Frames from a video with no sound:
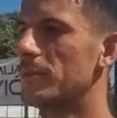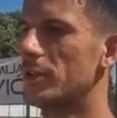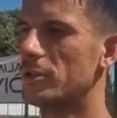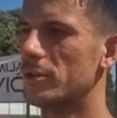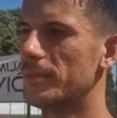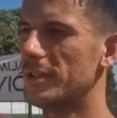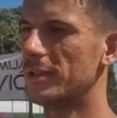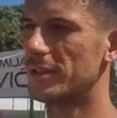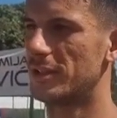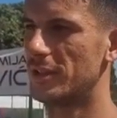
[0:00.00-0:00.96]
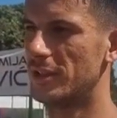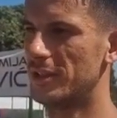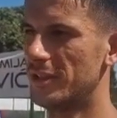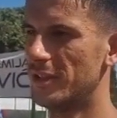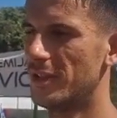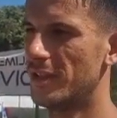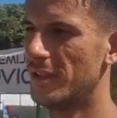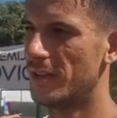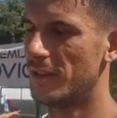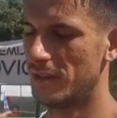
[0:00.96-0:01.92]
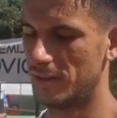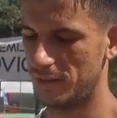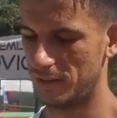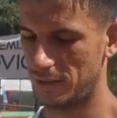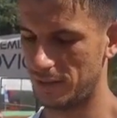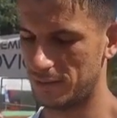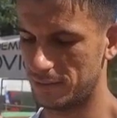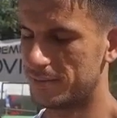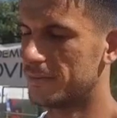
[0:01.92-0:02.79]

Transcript: keep the tournament here and